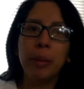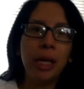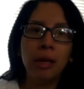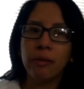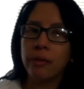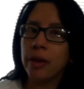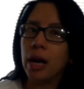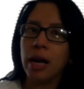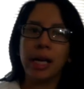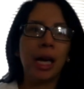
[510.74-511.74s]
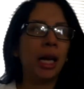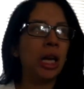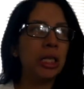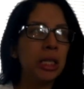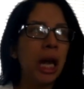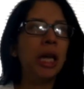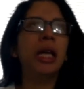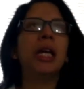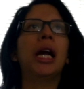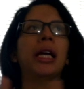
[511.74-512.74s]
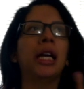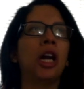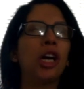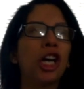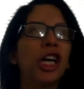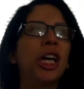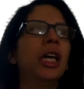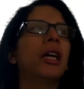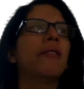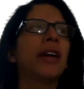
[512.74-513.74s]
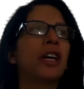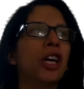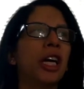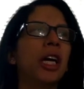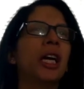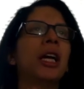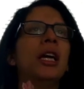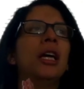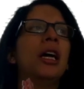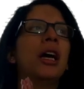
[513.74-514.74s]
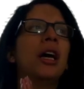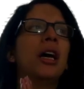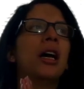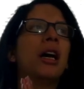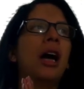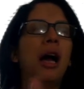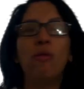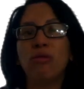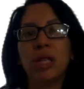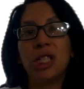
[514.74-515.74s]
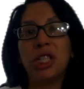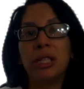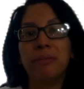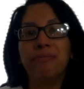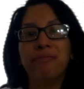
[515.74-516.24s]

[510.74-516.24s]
beef. I cannot stand it. I cannot cook it. If I cook it, I won't touch it.